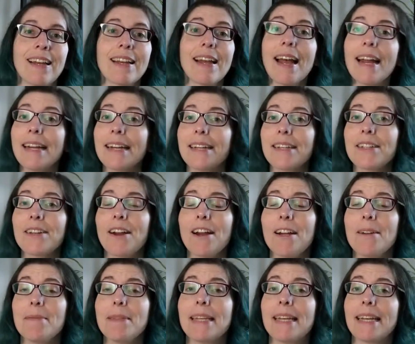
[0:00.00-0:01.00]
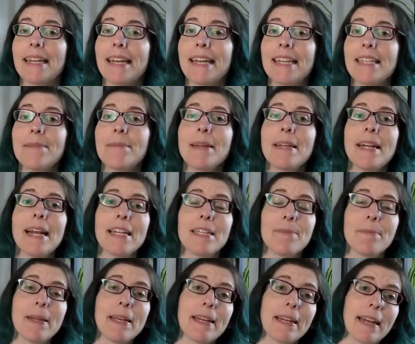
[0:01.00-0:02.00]
Chaya describes the Kismet as
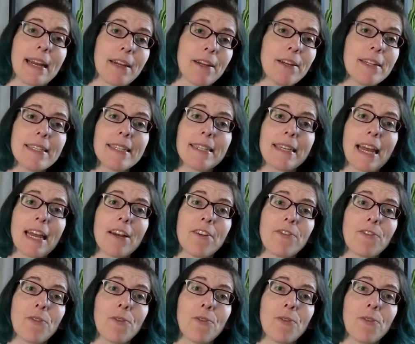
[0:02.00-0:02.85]
being a good skate